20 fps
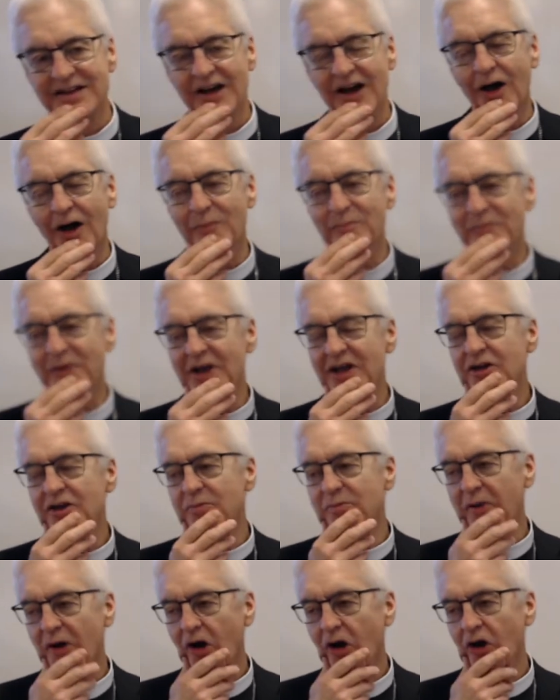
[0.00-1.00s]
a
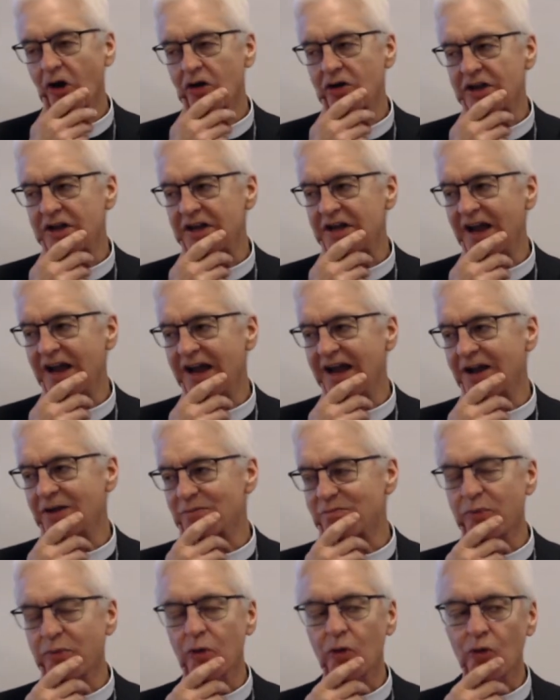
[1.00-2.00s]
big party
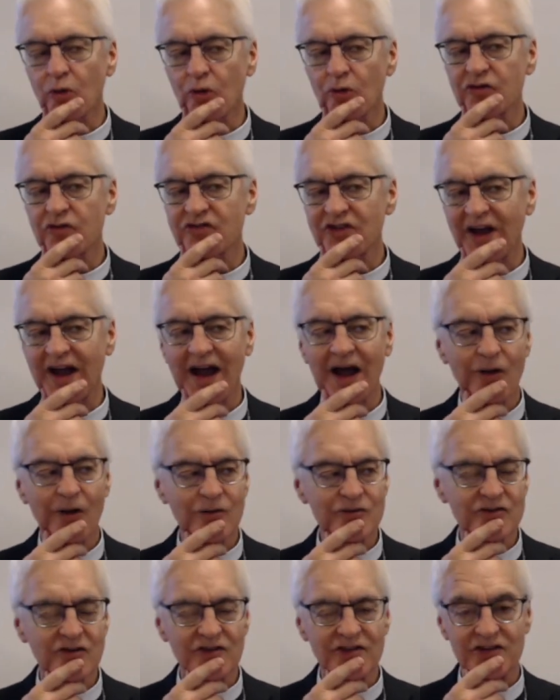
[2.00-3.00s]
and pulls
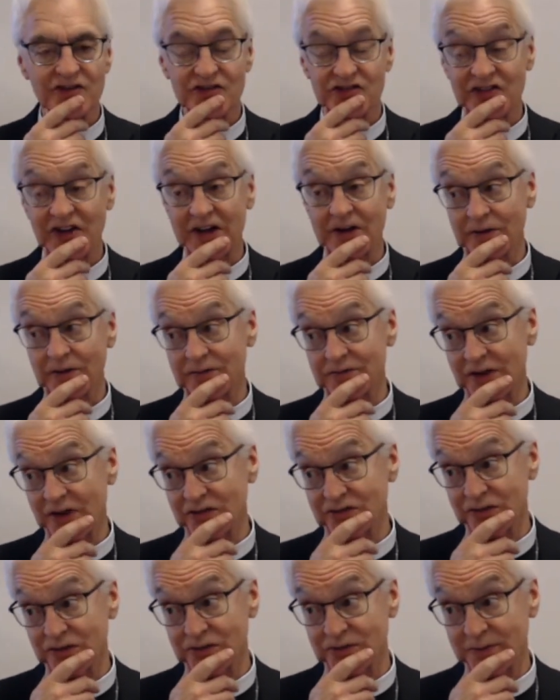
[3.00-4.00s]
out the sacred
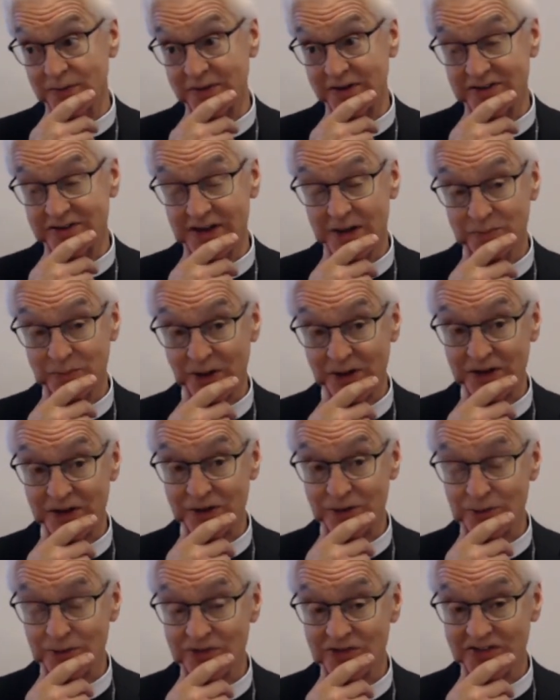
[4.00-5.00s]
vessels from the temple and
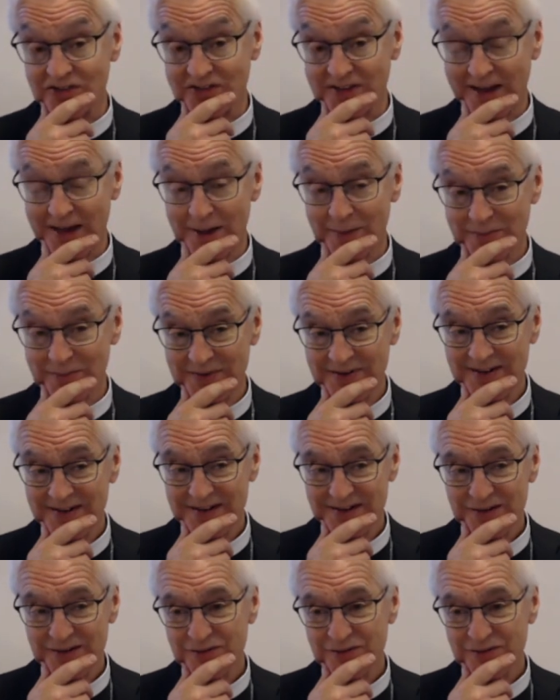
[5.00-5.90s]
uses them